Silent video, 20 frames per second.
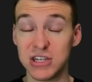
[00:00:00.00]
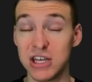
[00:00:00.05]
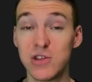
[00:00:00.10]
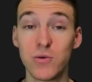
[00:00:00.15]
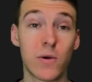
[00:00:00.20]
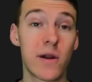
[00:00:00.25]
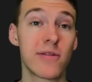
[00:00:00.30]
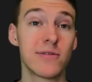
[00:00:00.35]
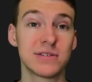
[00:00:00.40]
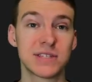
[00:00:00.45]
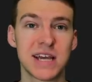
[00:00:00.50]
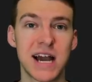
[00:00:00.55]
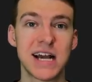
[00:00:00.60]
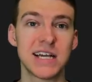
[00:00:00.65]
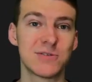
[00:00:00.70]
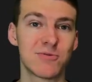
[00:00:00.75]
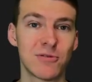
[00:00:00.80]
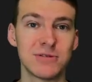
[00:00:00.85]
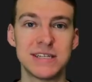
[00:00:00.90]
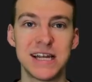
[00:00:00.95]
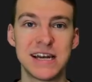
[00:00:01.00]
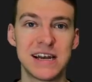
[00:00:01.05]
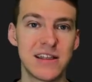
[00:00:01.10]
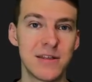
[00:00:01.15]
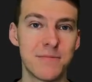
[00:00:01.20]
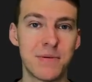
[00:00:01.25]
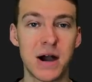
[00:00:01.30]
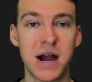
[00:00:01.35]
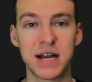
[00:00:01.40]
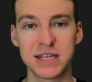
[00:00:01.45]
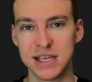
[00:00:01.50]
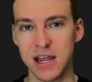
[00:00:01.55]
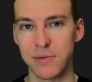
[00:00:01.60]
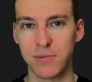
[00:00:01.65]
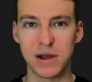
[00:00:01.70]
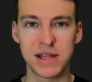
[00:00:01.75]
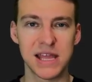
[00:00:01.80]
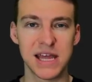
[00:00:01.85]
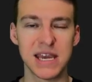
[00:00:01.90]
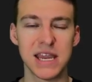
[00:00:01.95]
Either one of those guys rotated in the box, kind of
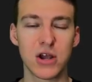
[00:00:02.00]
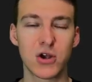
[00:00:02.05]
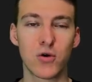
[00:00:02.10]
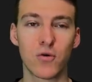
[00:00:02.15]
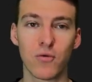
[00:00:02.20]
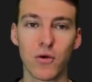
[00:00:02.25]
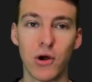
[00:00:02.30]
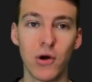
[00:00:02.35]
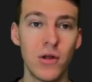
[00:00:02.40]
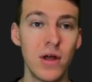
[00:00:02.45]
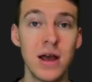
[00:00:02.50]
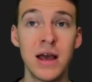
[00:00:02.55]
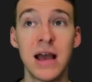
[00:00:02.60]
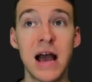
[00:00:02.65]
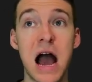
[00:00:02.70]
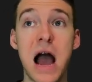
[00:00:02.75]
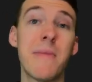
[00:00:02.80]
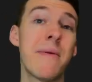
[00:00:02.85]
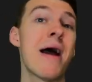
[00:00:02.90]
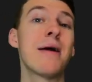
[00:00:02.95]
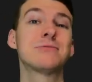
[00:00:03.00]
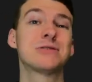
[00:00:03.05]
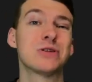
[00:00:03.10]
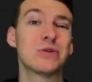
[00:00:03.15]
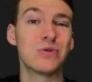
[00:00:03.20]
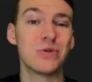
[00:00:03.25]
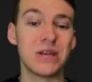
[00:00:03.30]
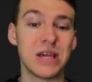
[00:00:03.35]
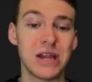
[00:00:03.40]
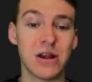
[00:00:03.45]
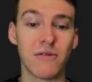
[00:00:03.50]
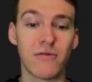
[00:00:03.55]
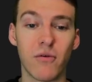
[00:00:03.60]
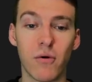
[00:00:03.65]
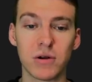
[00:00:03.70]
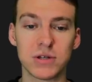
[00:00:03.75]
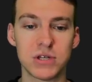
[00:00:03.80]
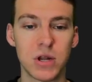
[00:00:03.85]
playing that nickel role, I'm absolutely here for.